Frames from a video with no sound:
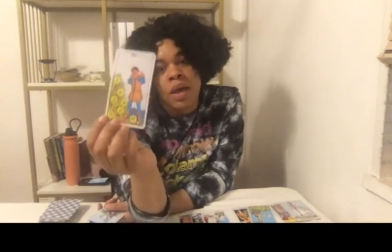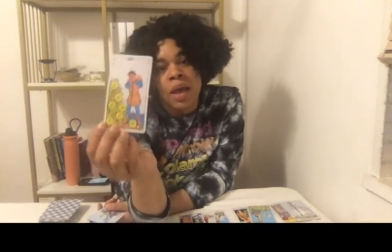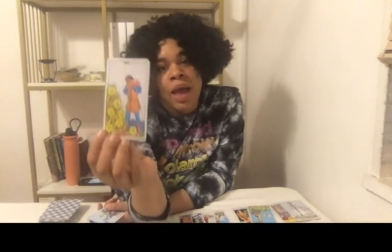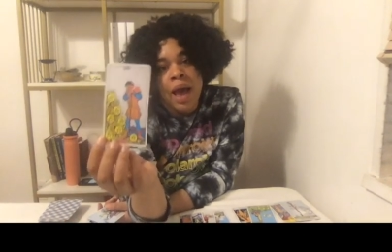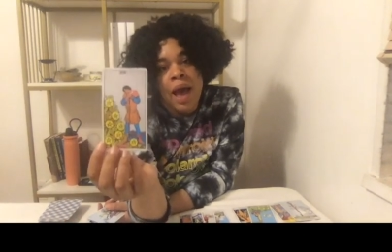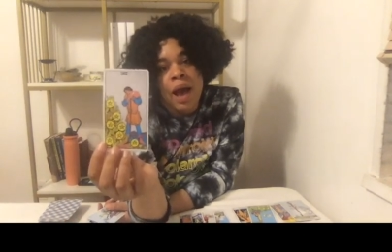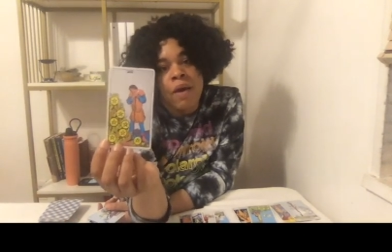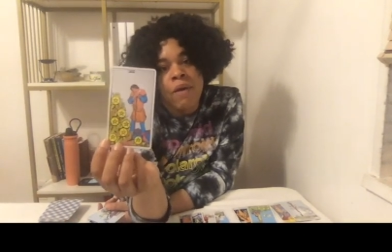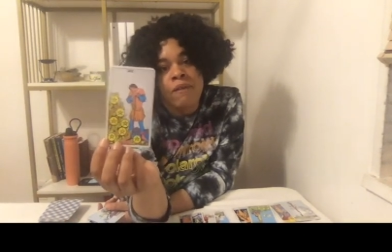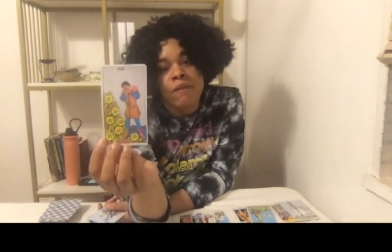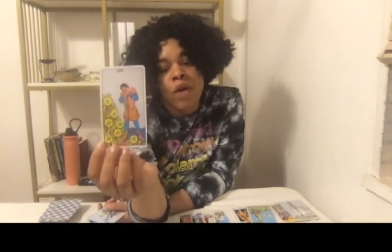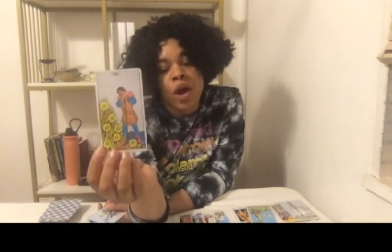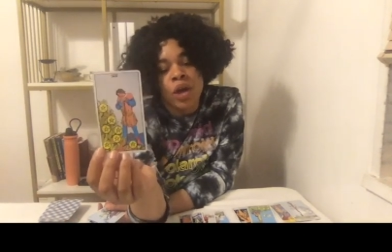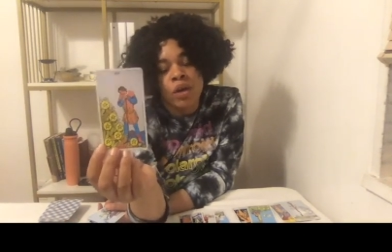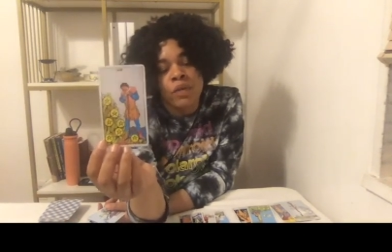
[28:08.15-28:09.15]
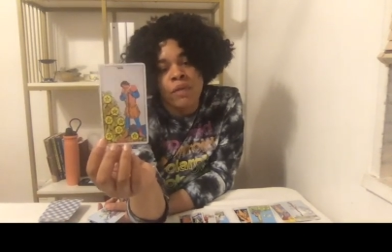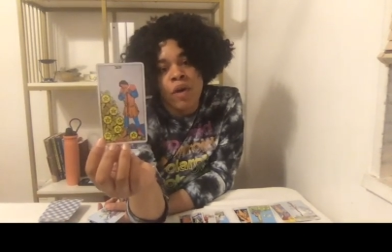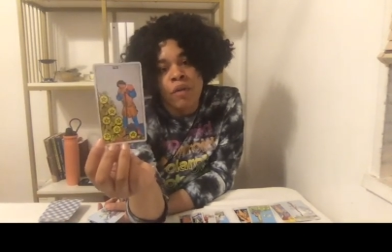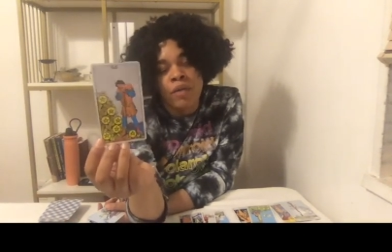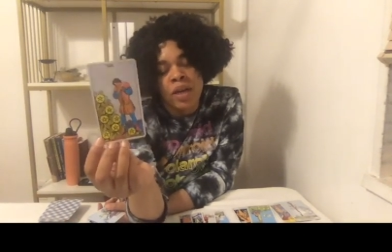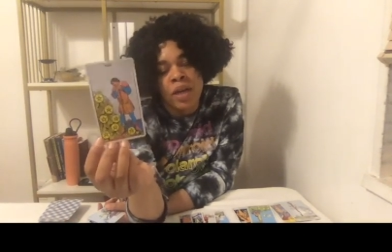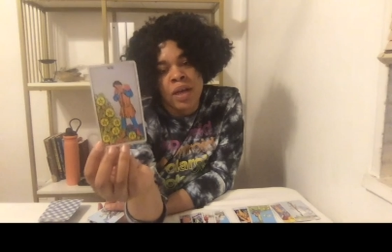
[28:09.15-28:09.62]
how far you've
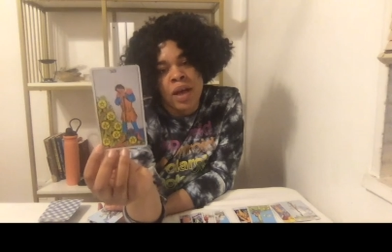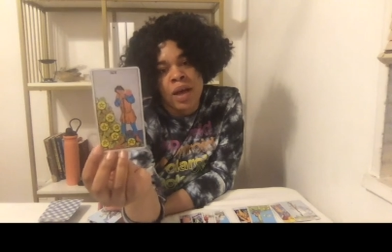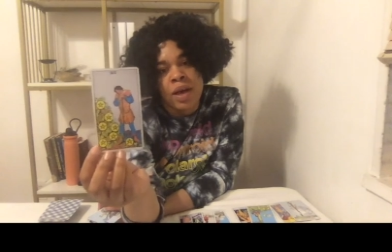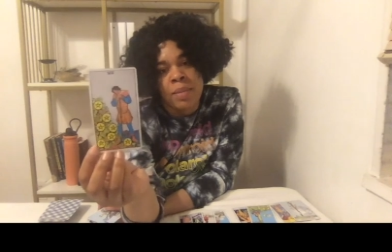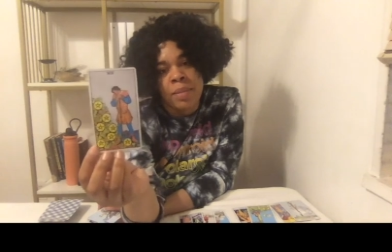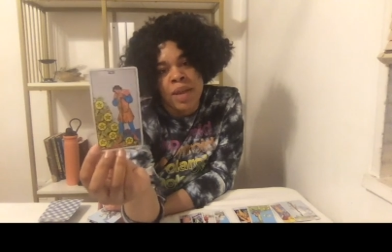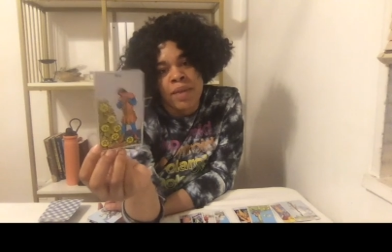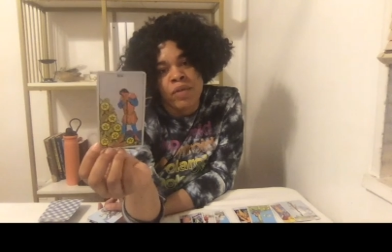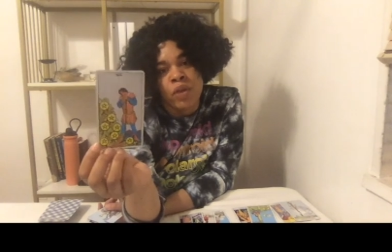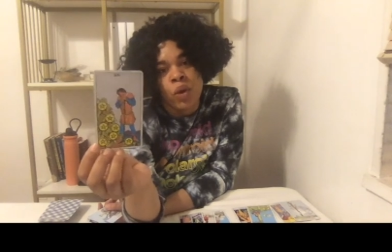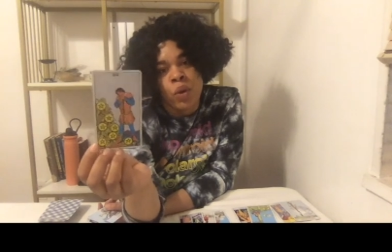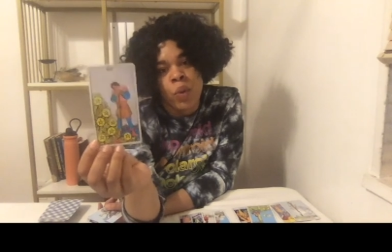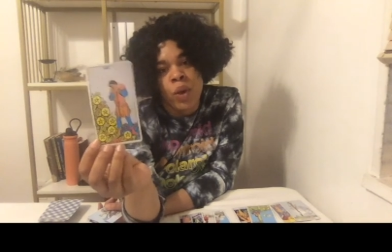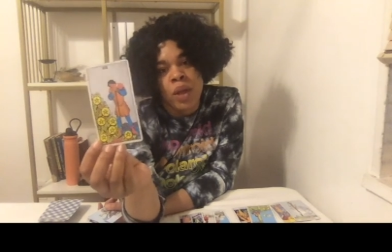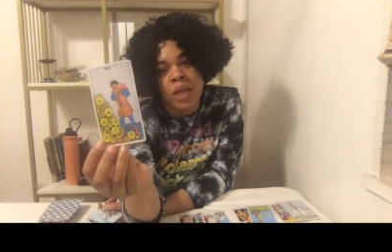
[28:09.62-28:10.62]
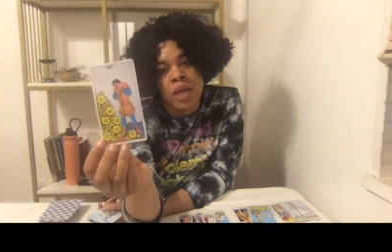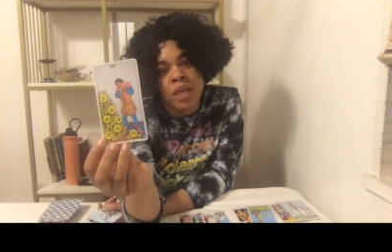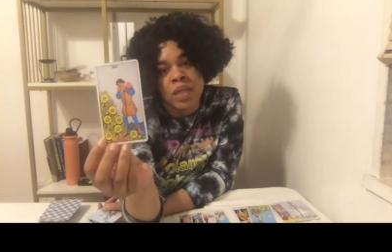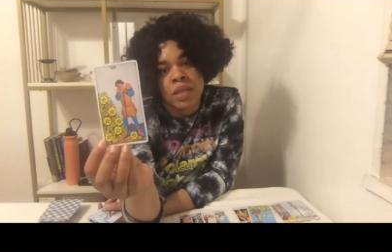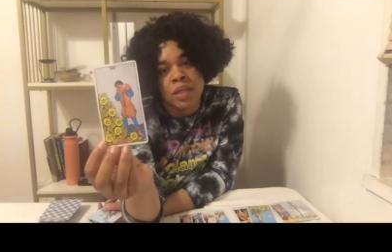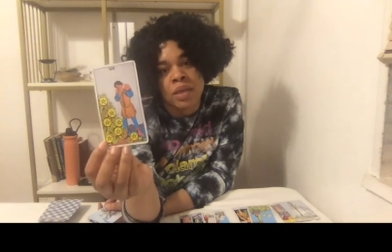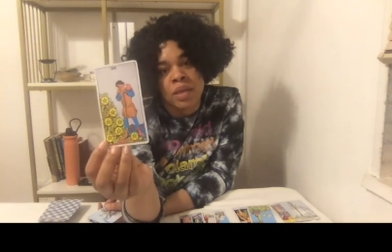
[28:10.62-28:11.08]
already come, and if you're willing
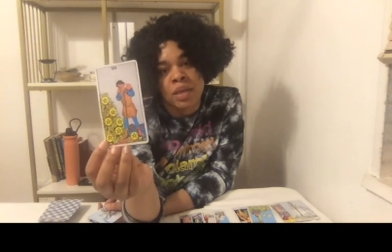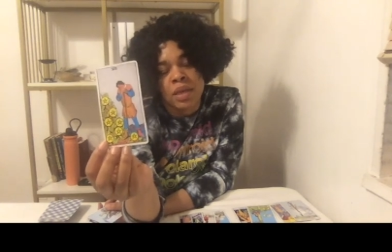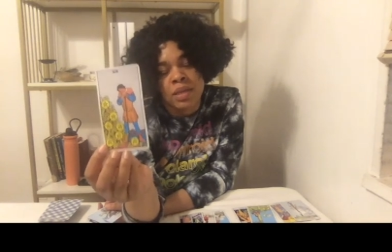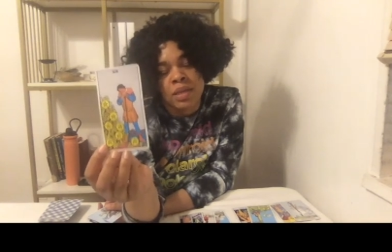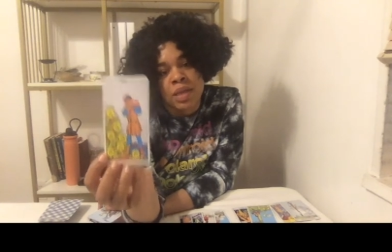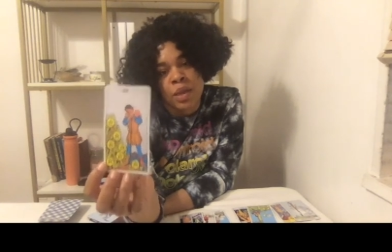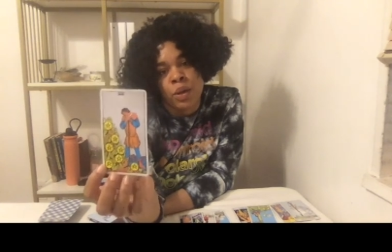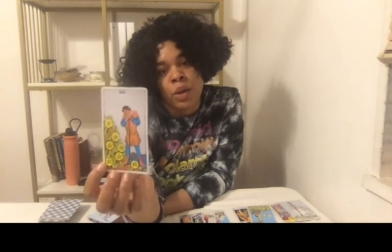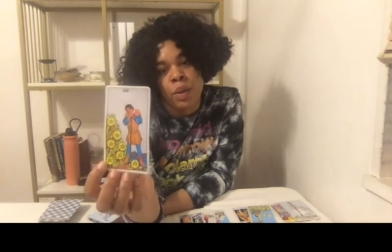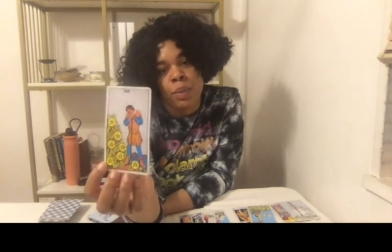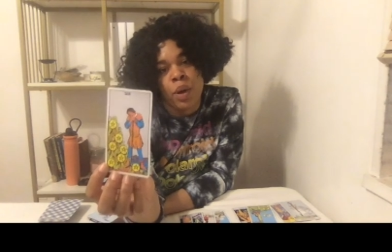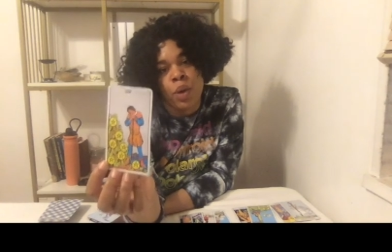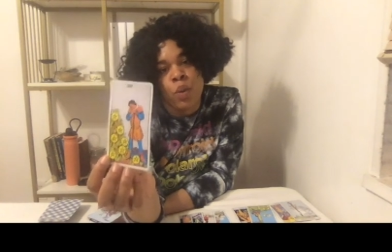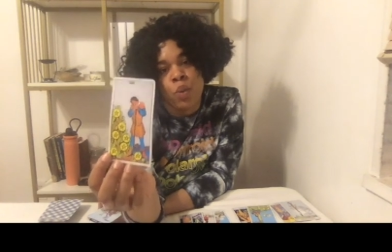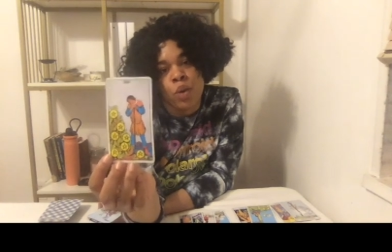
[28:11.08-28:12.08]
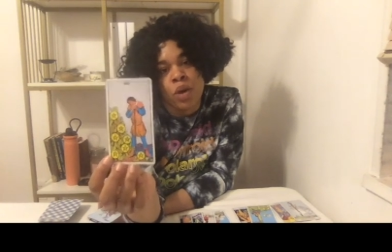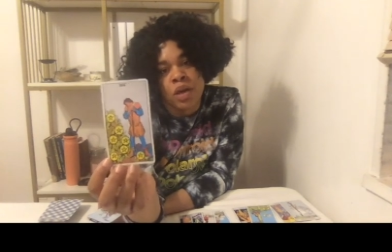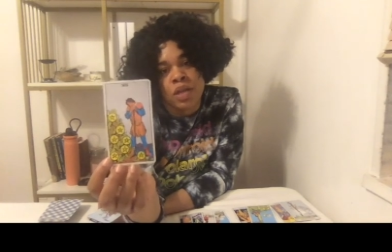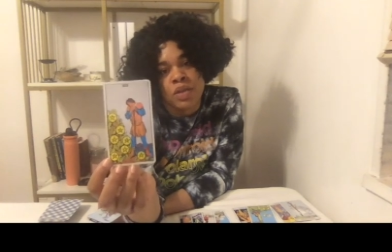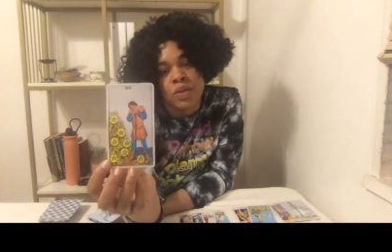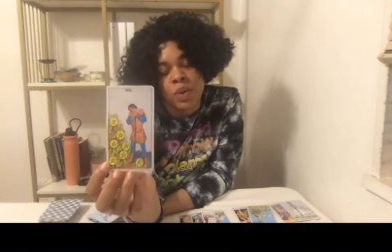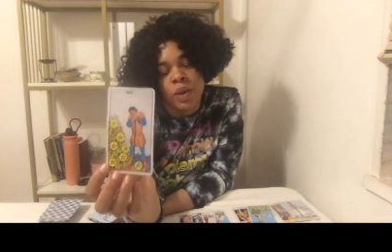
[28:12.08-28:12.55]
to continue to put work
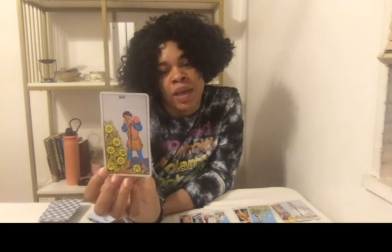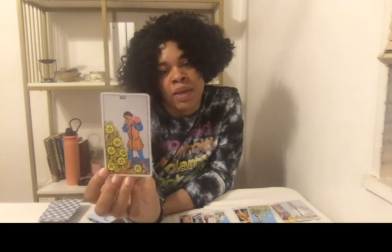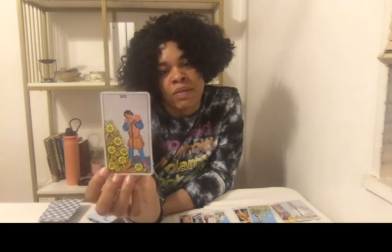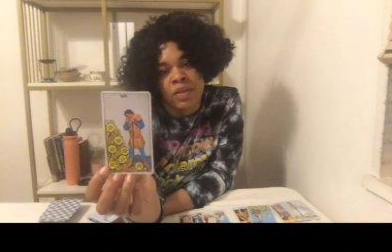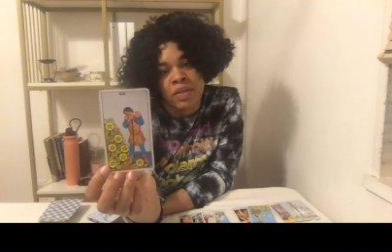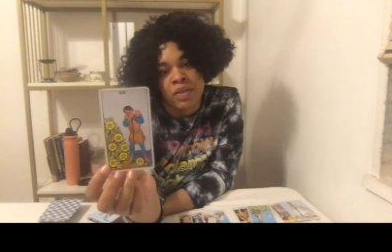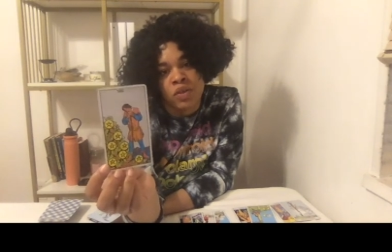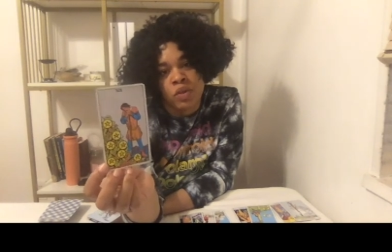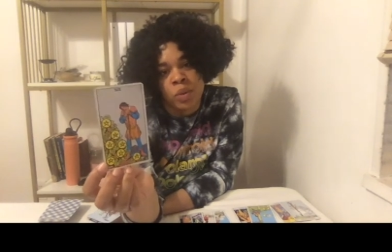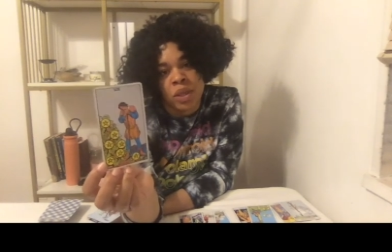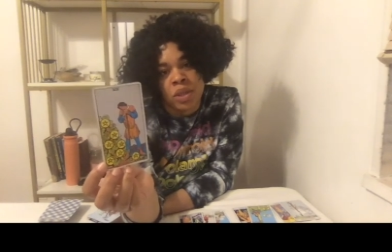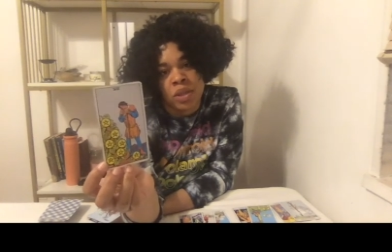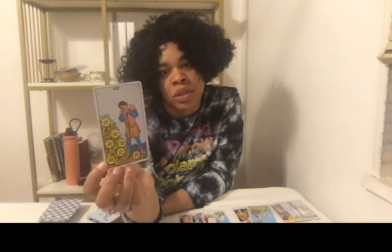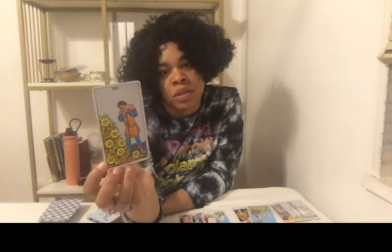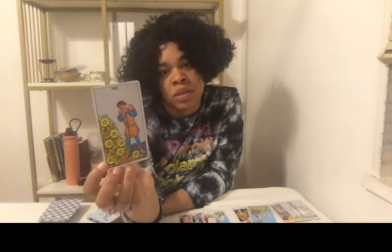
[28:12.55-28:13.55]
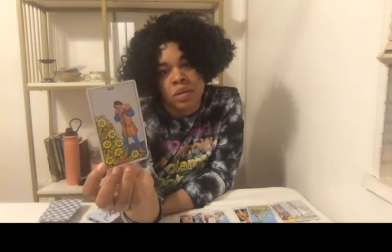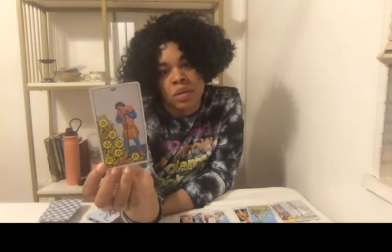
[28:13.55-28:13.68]
into a given situation.